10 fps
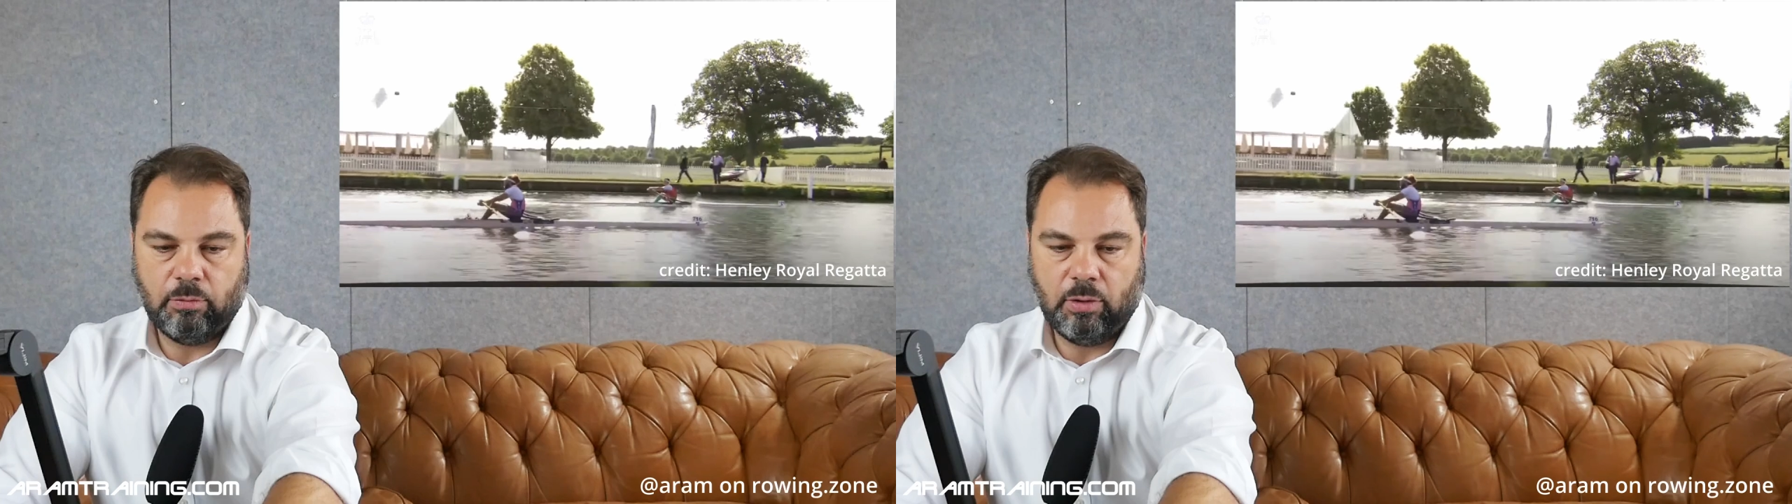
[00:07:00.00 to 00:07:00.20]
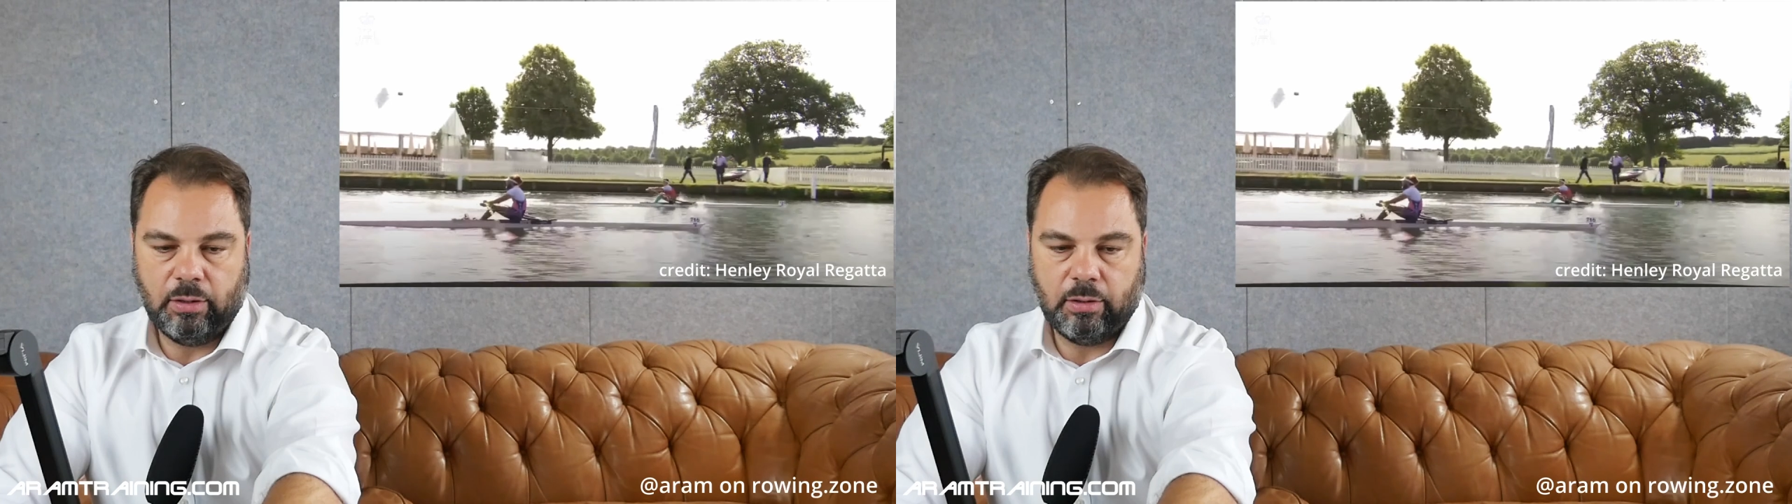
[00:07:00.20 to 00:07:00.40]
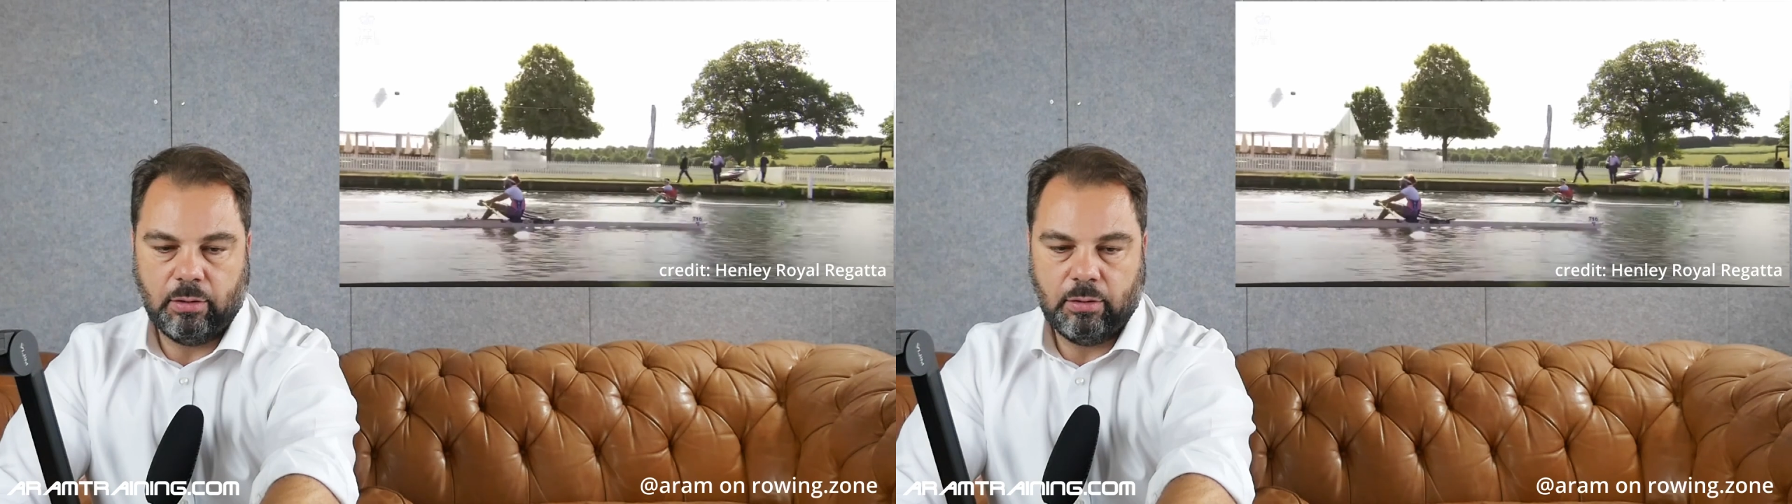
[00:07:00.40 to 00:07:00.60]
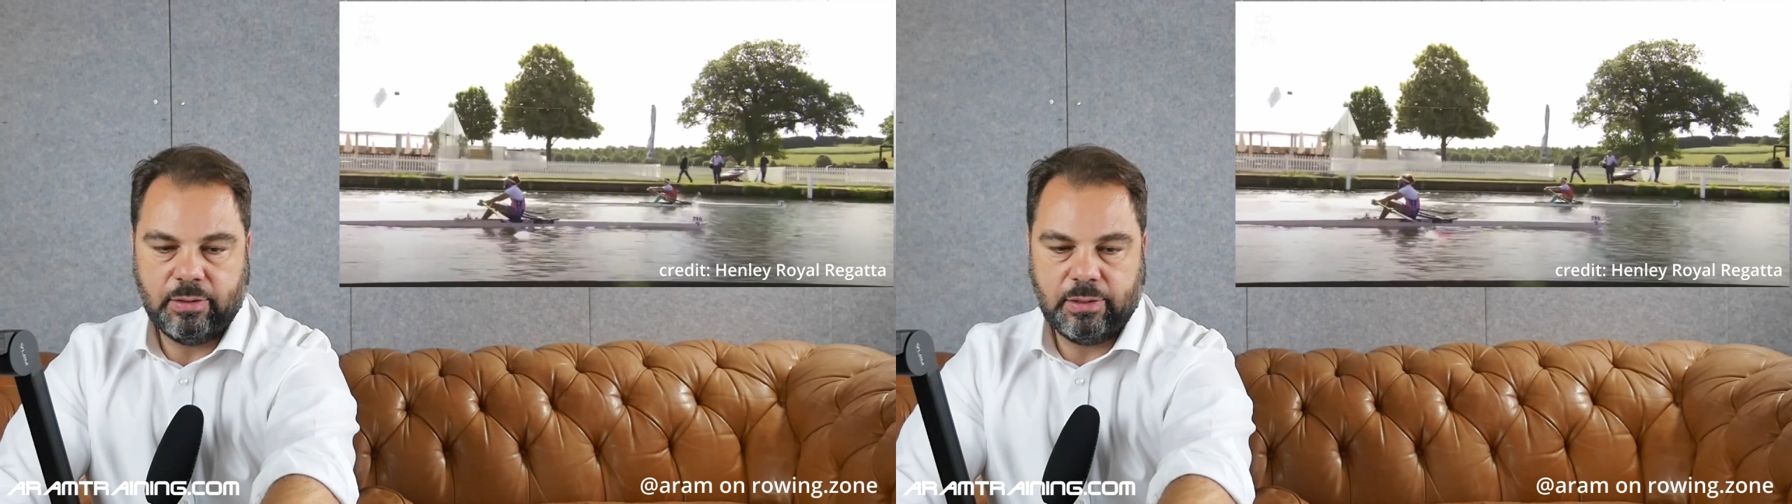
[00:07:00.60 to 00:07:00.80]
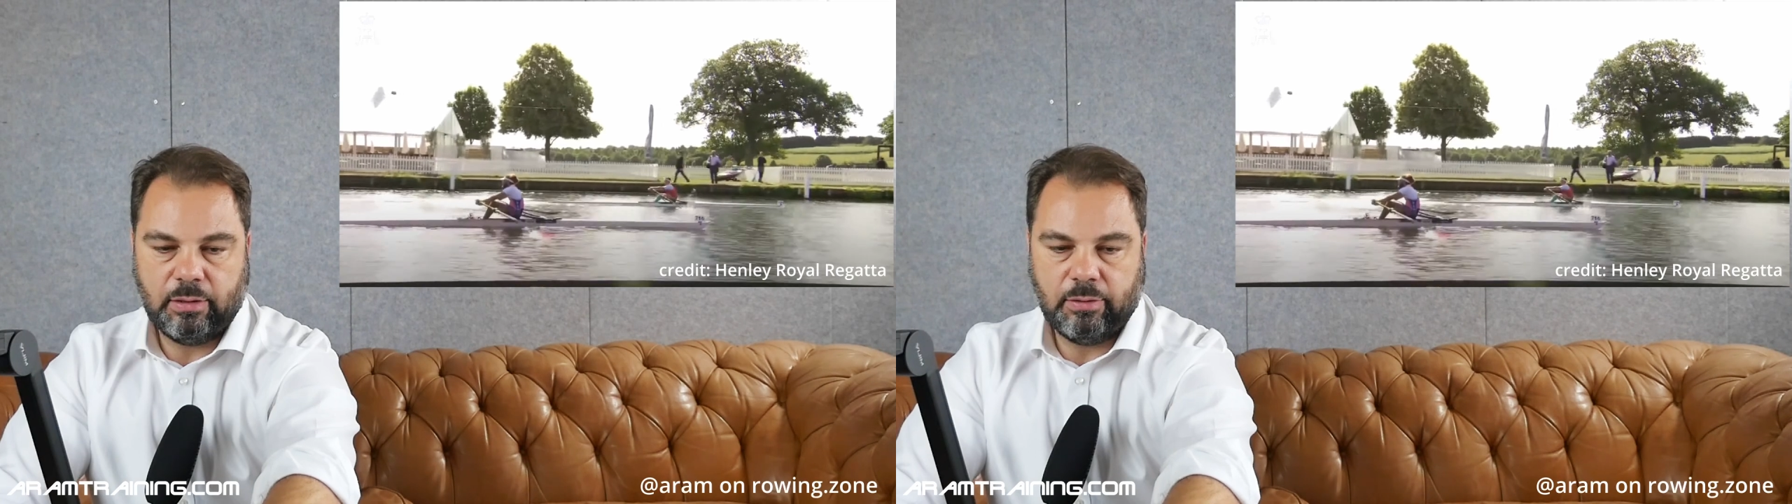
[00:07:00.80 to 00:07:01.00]
water,
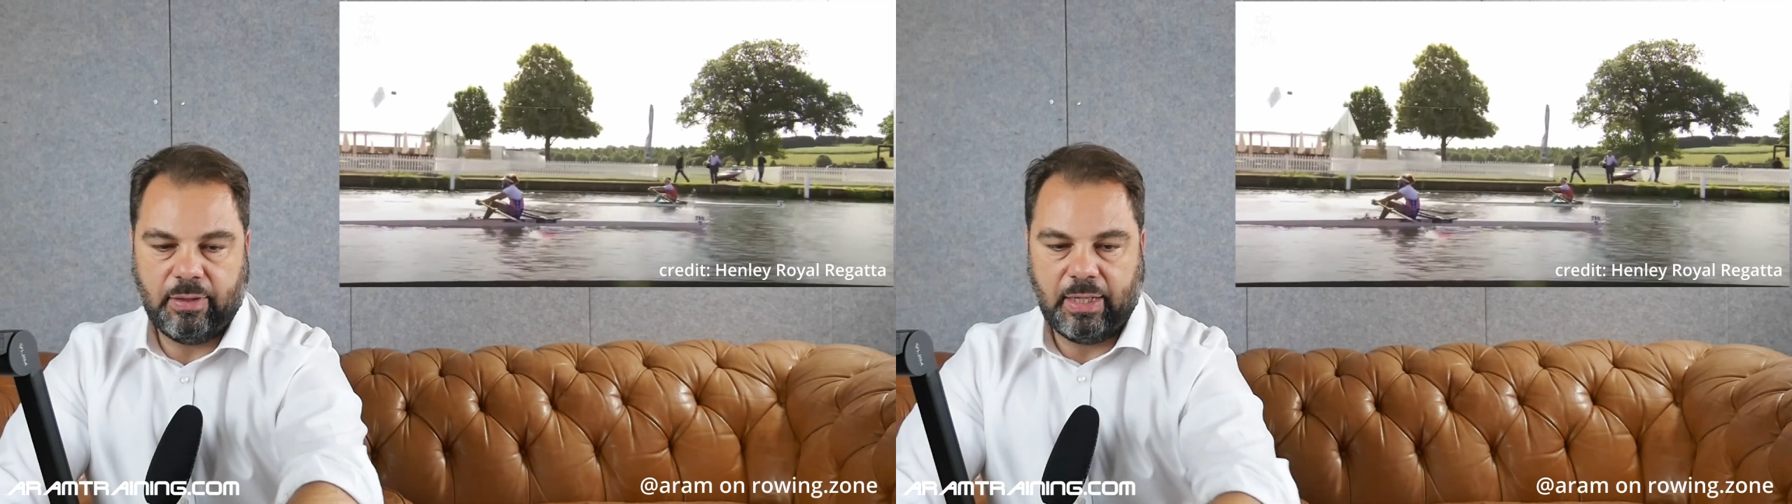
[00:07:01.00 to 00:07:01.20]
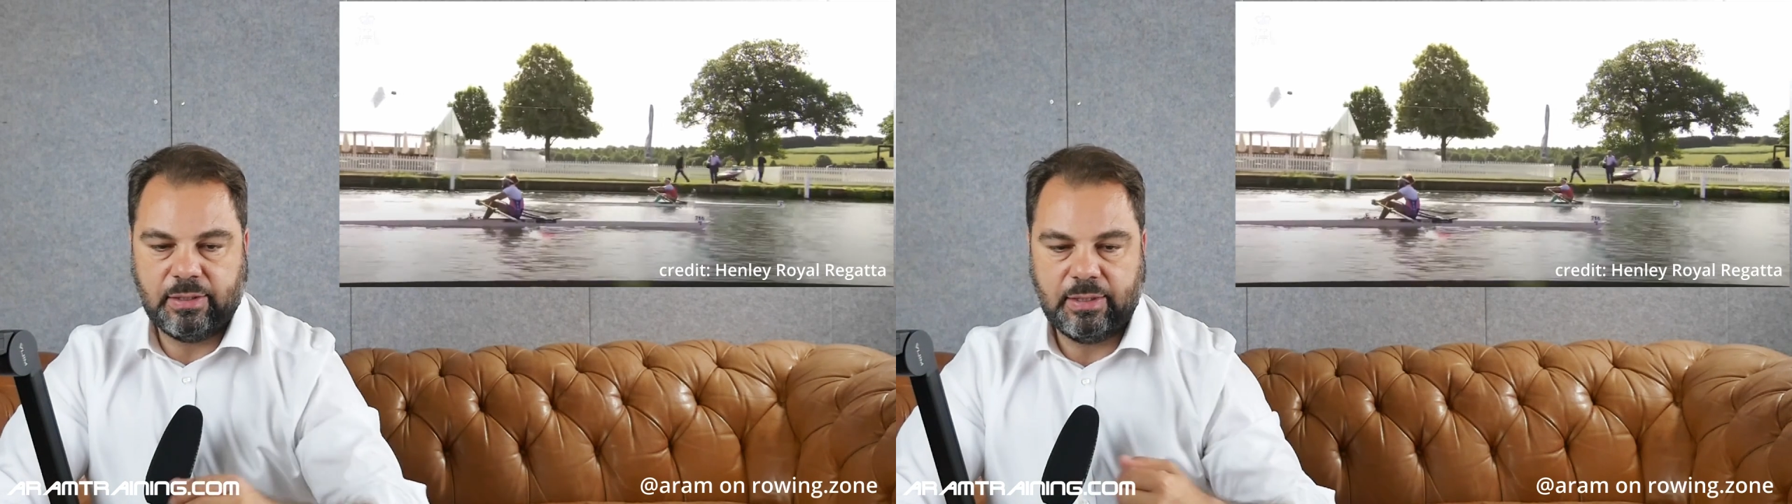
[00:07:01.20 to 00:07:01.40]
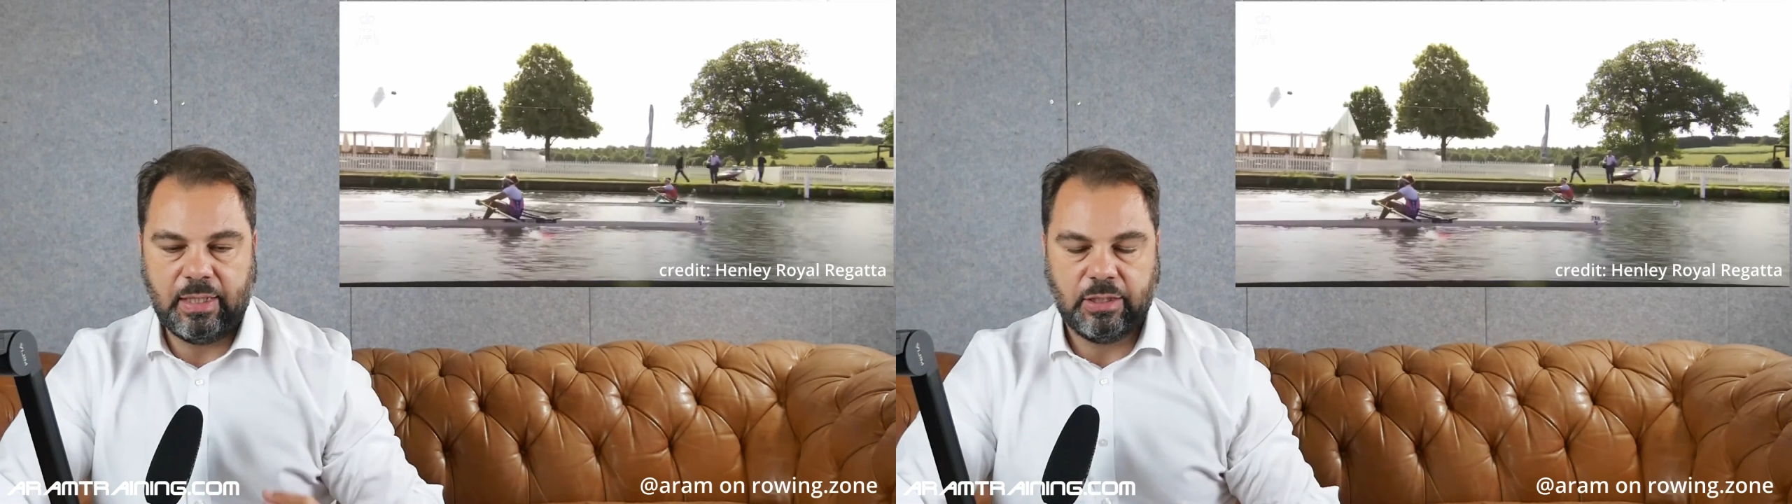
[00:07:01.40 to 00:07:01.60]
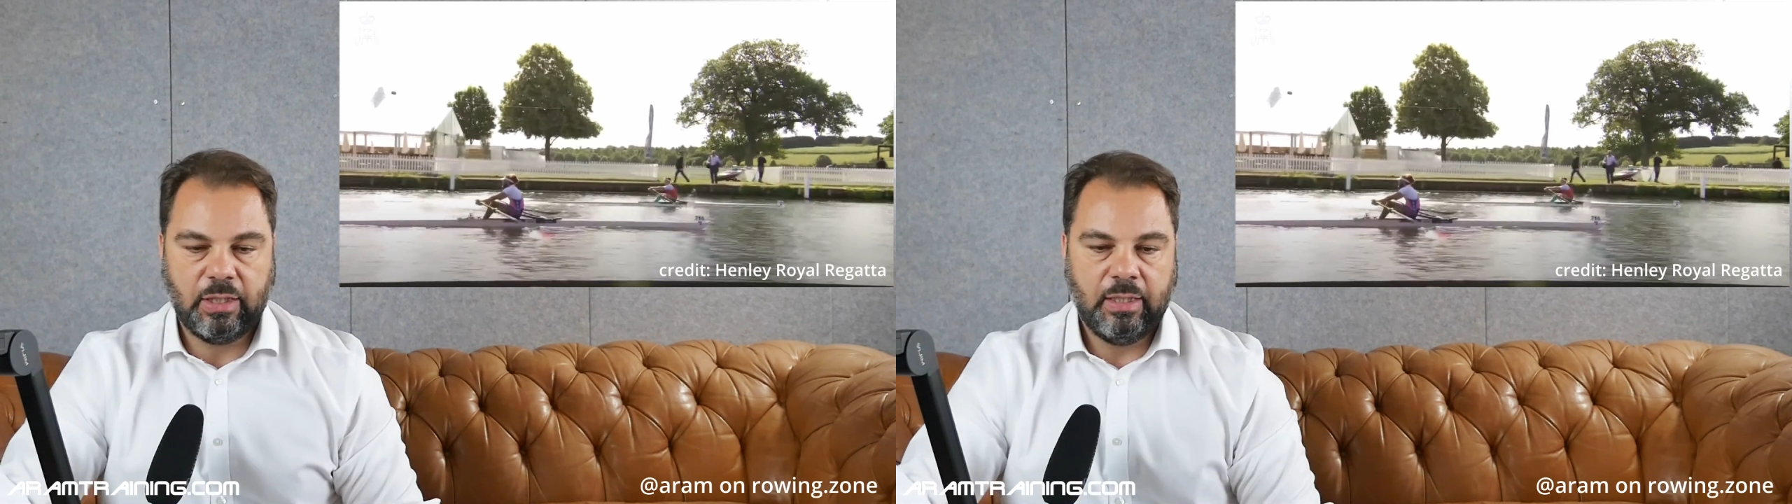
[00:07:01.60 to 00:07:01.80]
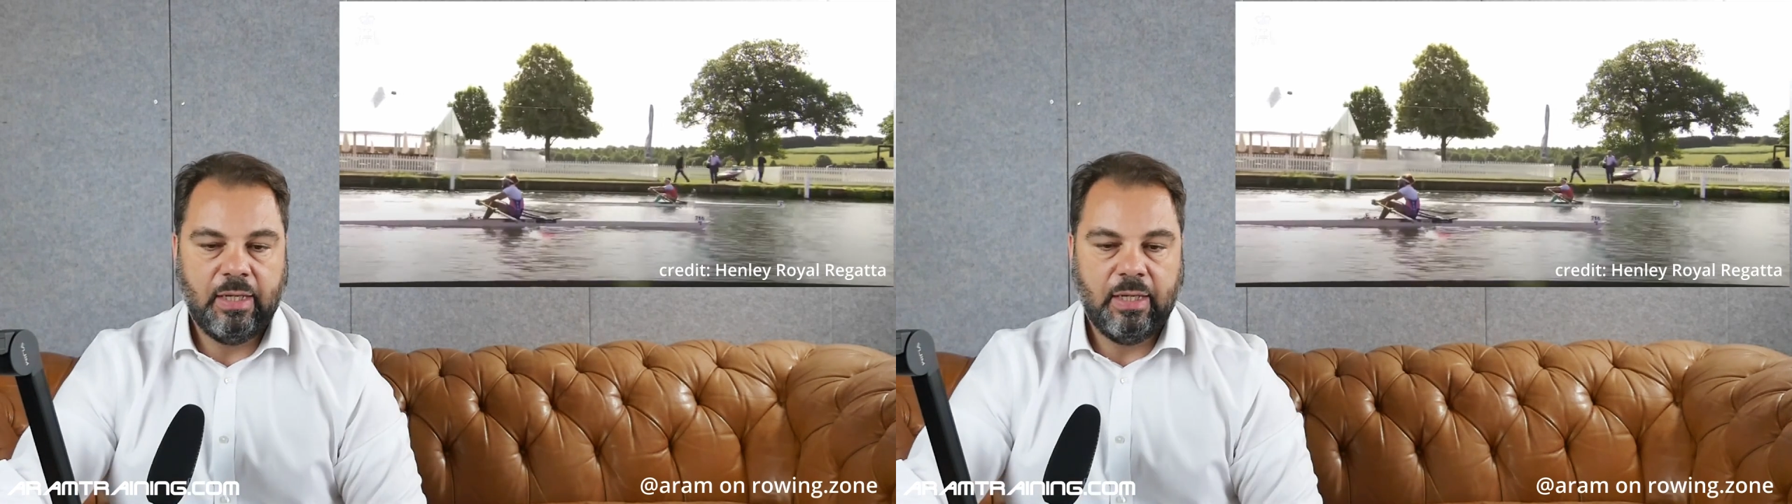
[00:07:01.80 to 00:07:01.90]
that stage,